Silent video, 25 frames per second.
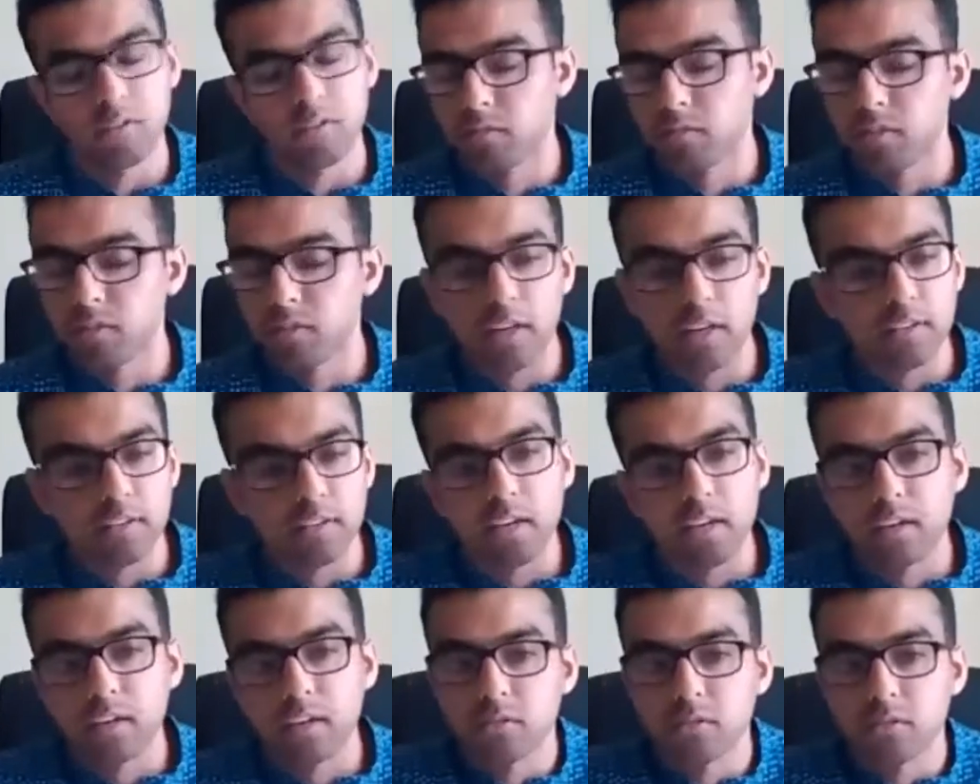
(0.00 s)
30
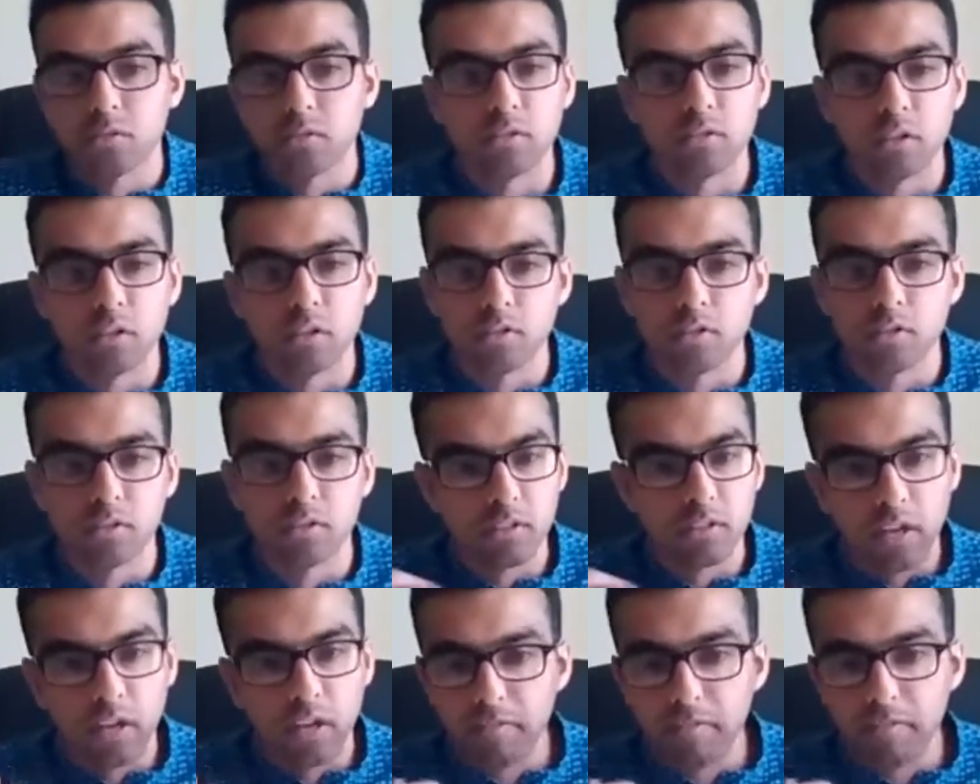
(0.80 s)
seconds or so
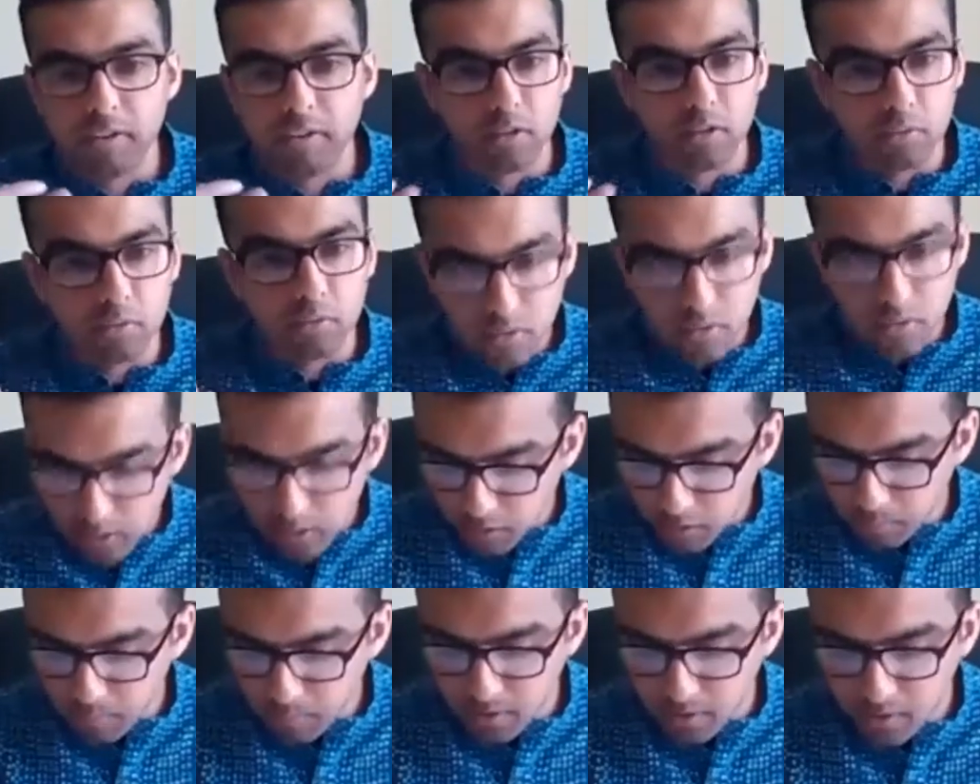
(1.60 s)
just to have a little
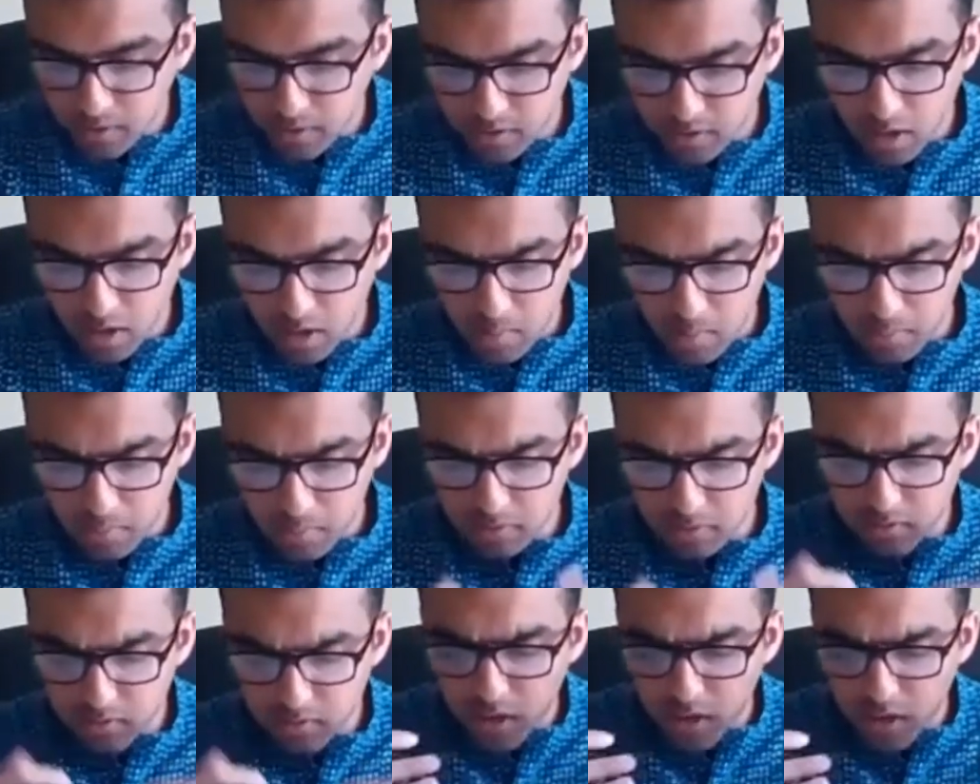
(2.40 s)
think about this,
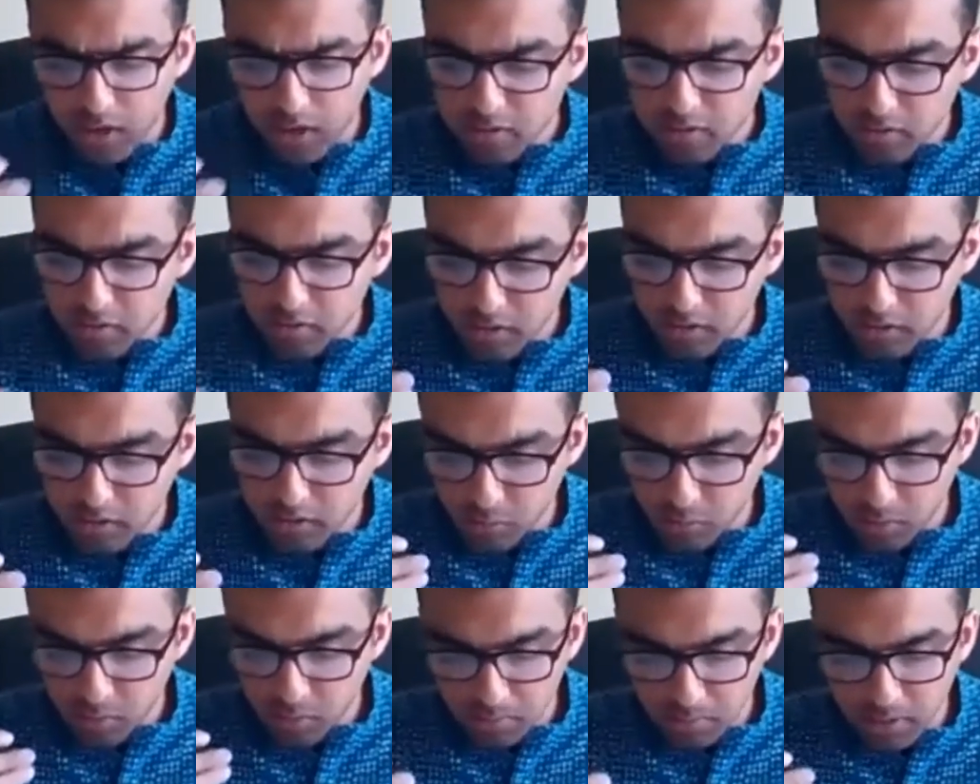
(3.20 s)
because the kinds of things
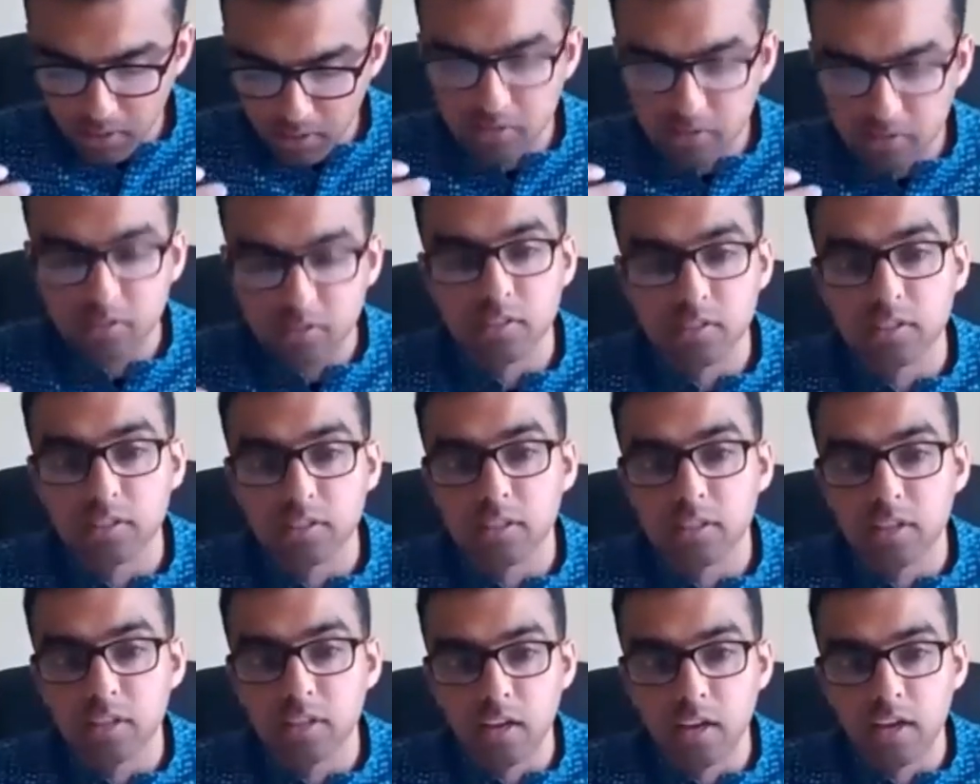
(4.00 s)
that we'd be
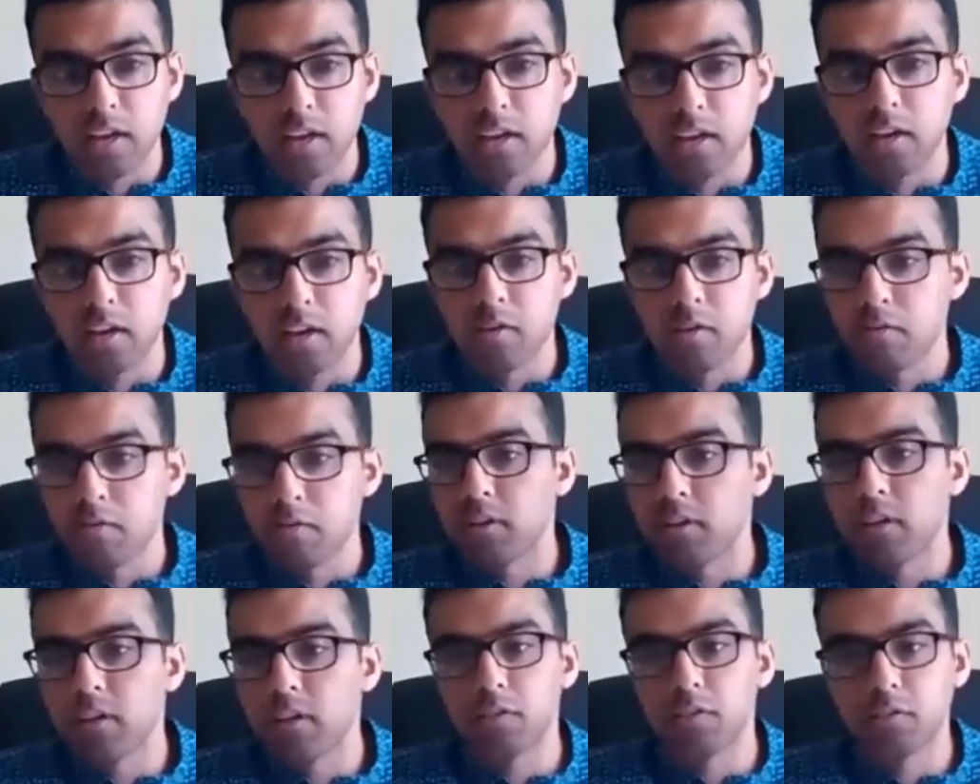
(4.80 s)
interested in here
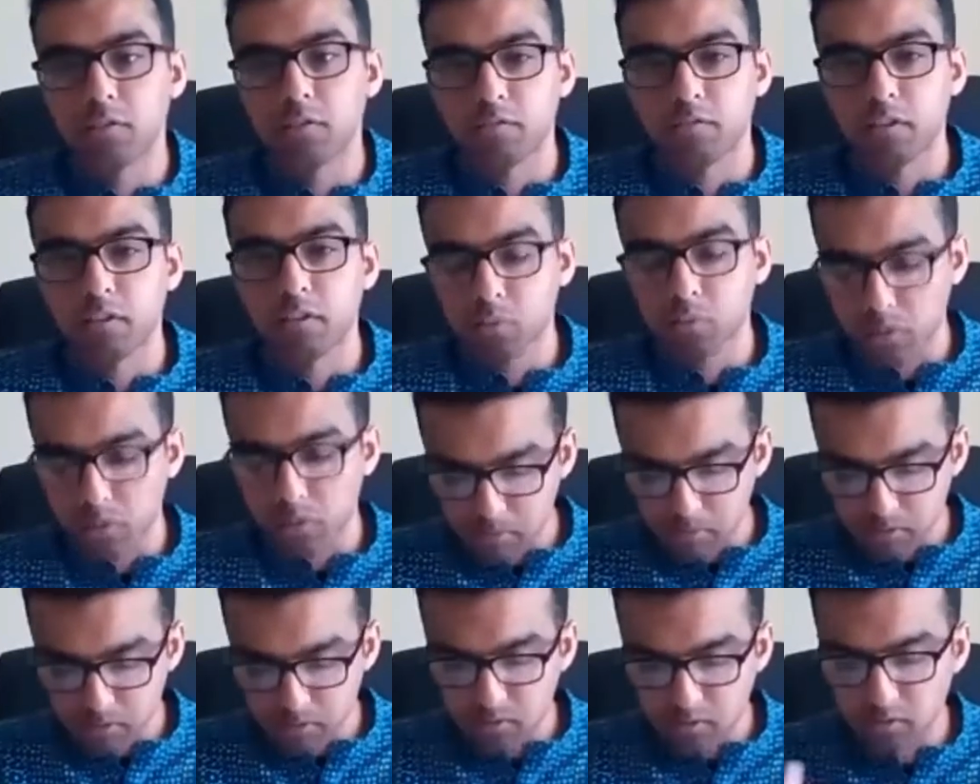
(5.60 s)
for the next 15-20
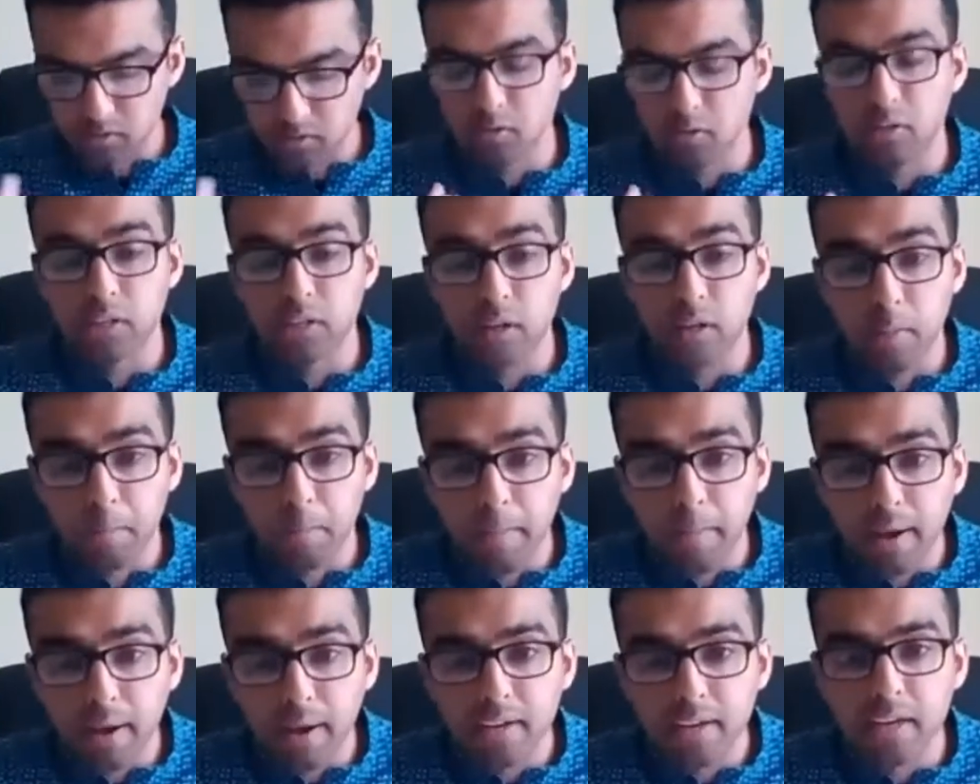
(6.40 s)
minutes or so in
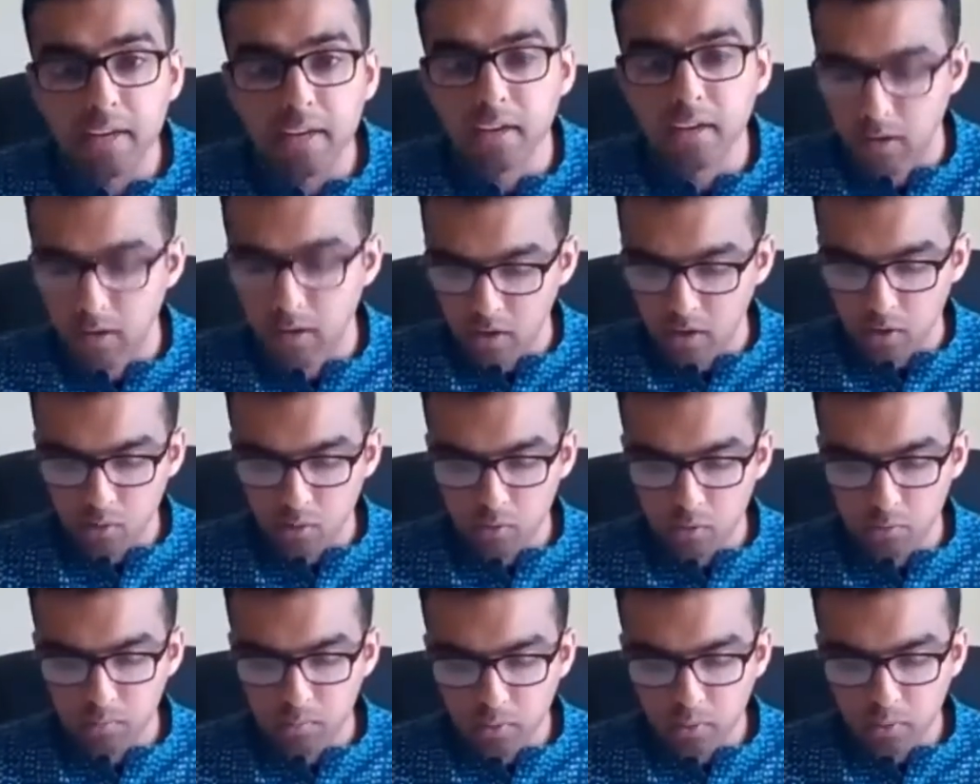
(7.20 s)
unpacking
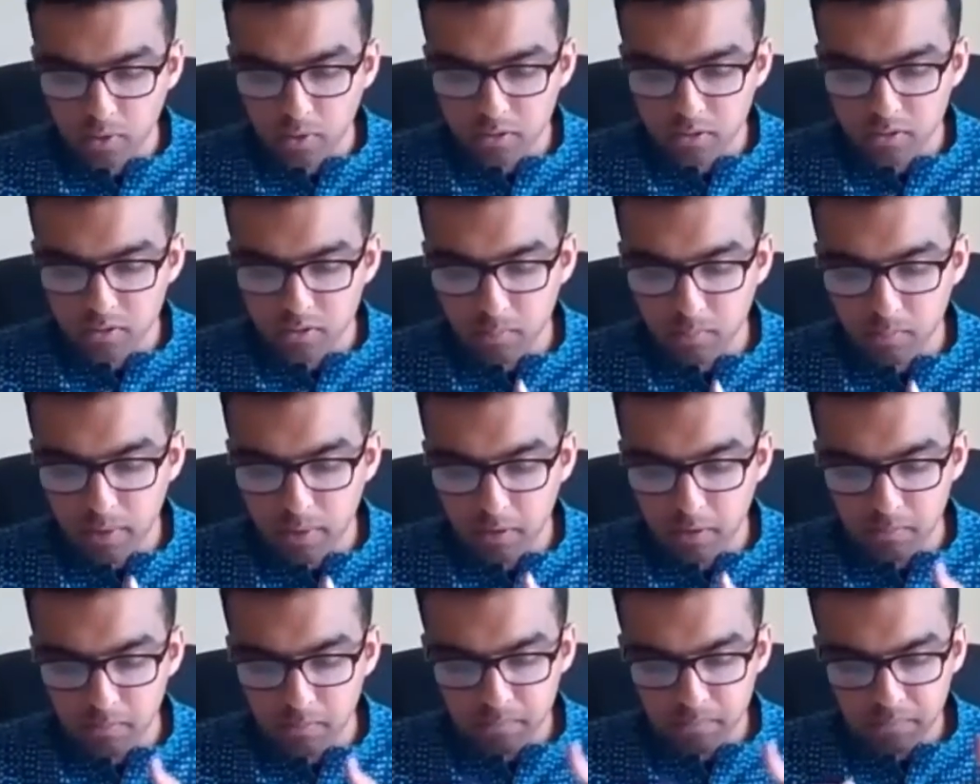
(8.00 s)
would be questions
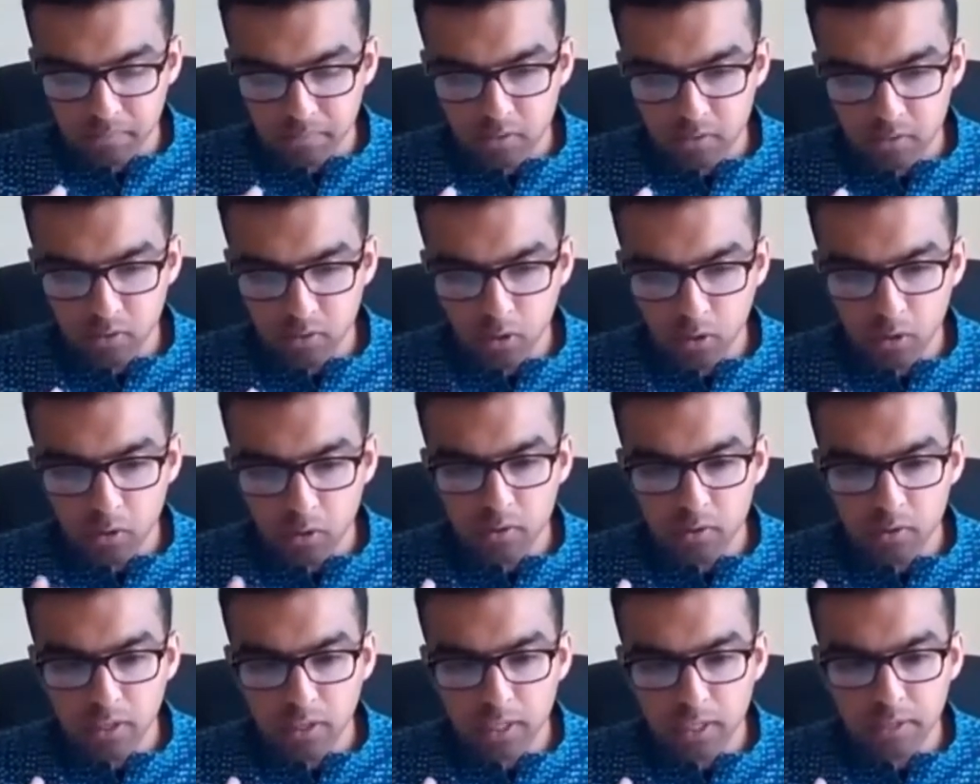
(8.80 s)
about not
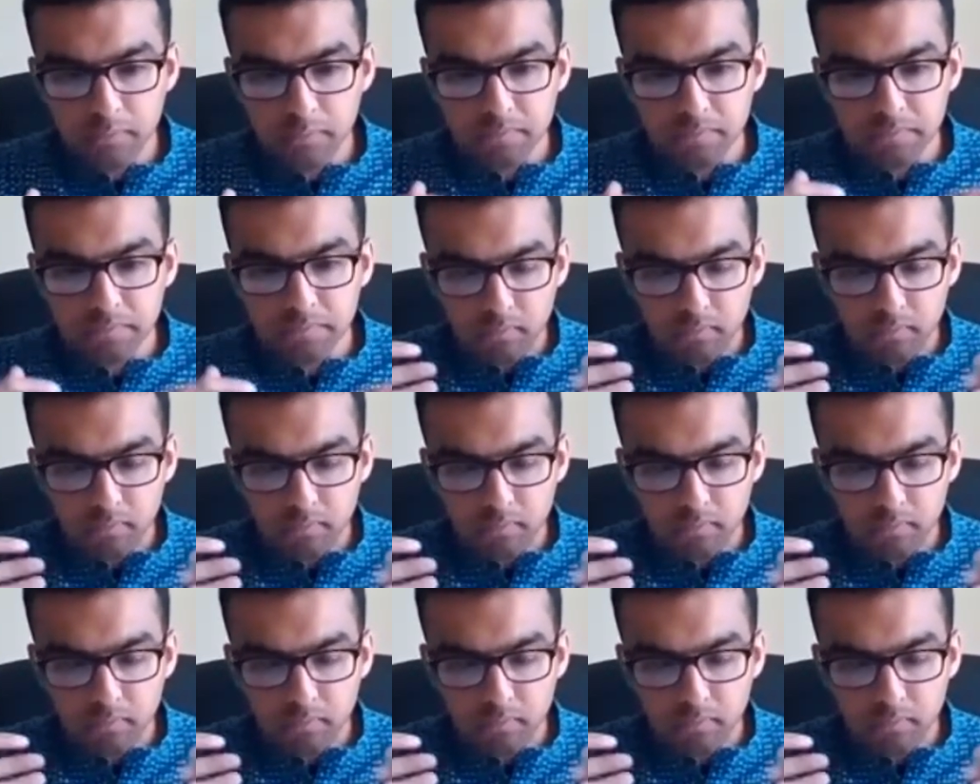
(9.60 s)
only